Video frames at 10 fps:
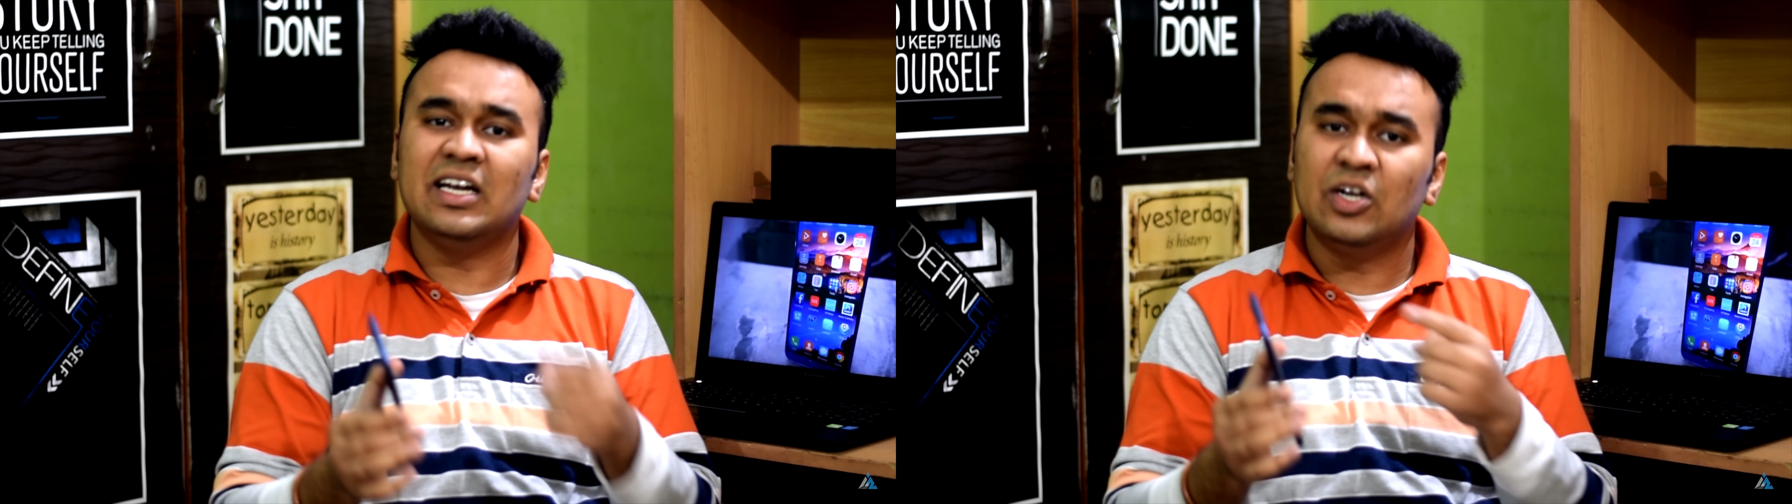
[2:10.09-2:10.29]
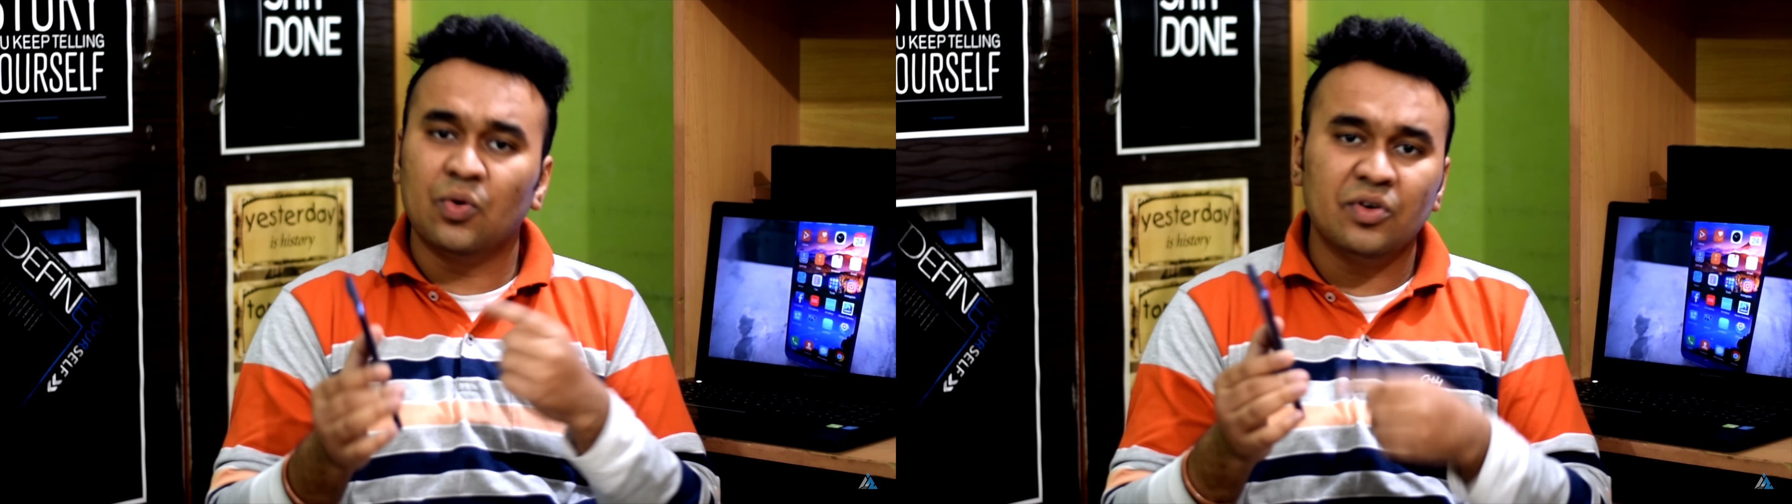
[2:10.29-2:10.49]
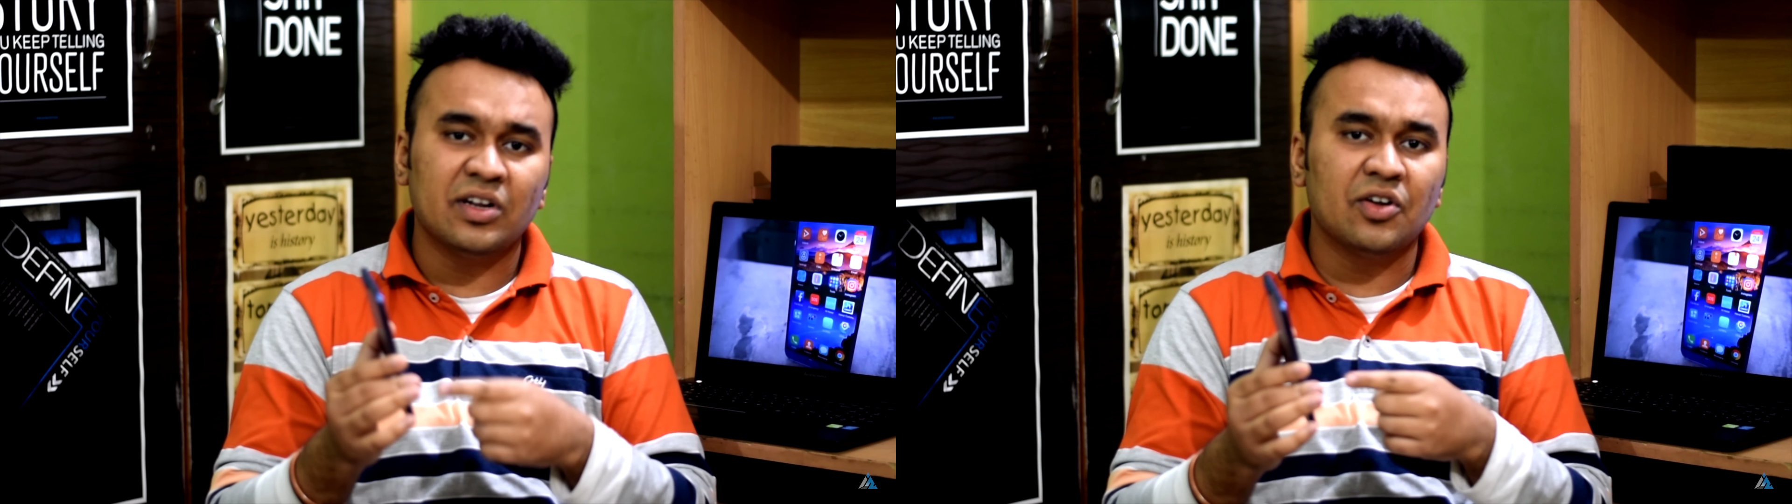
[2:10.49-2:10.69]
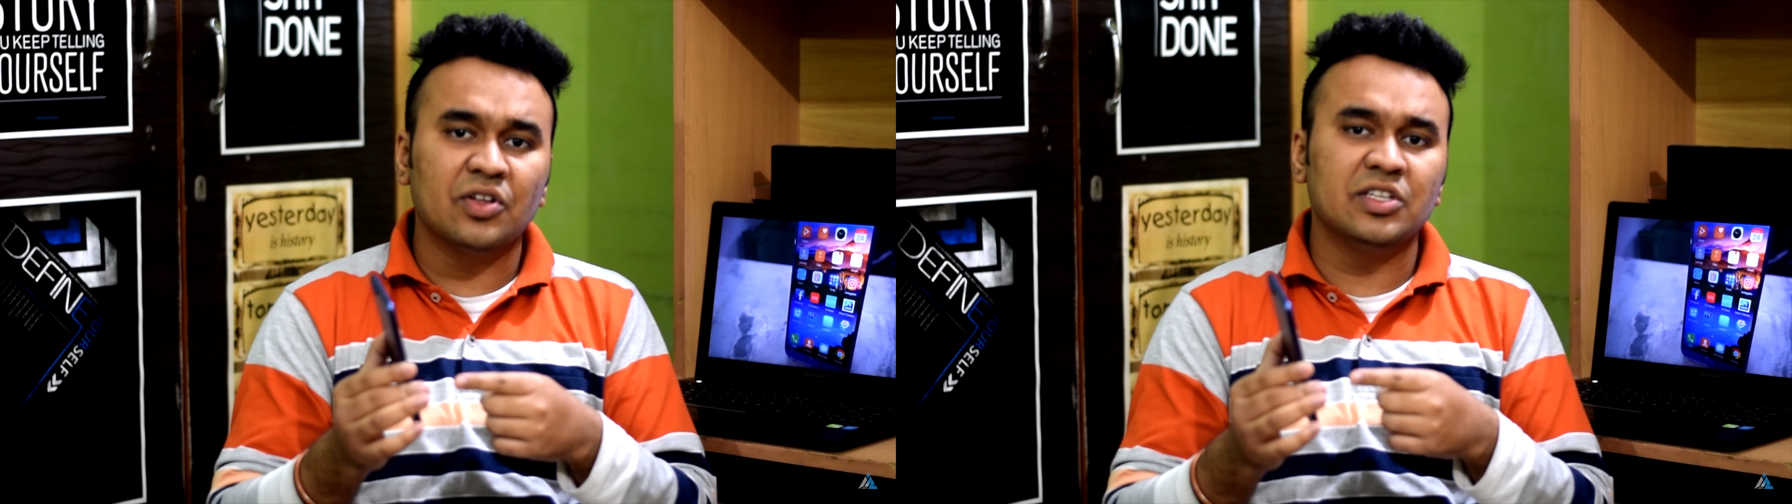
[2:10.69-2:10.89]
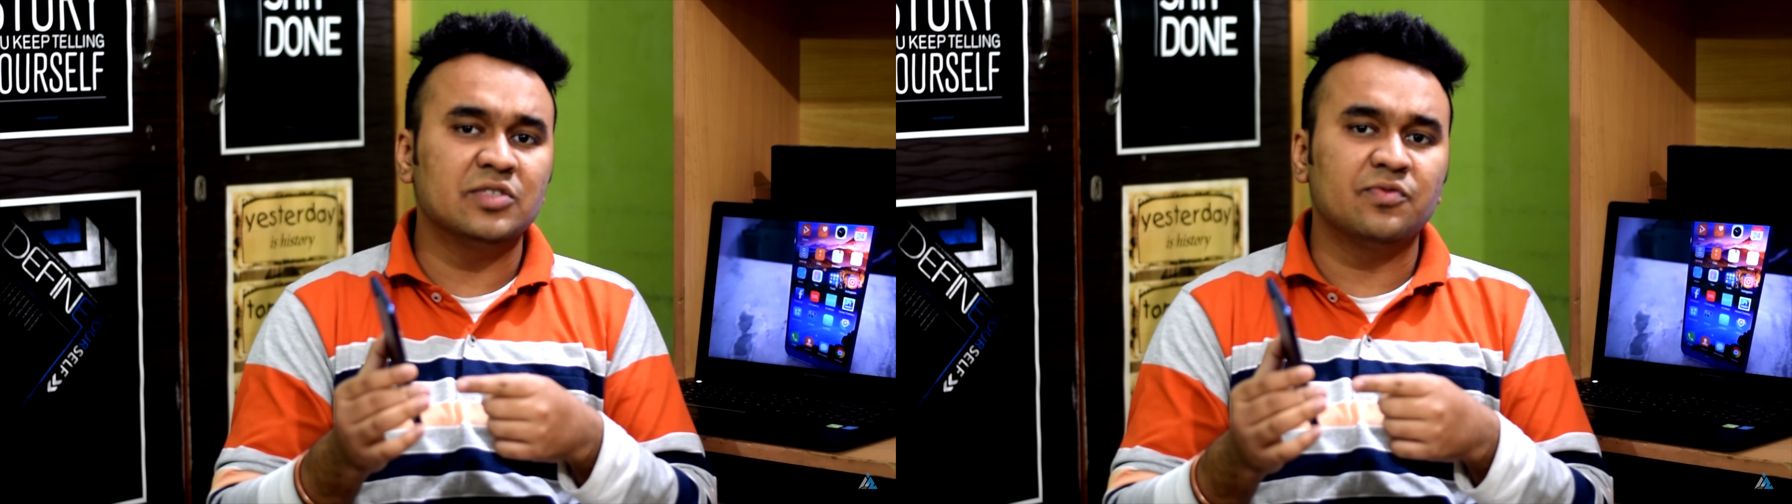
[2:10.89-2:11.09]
don't run on this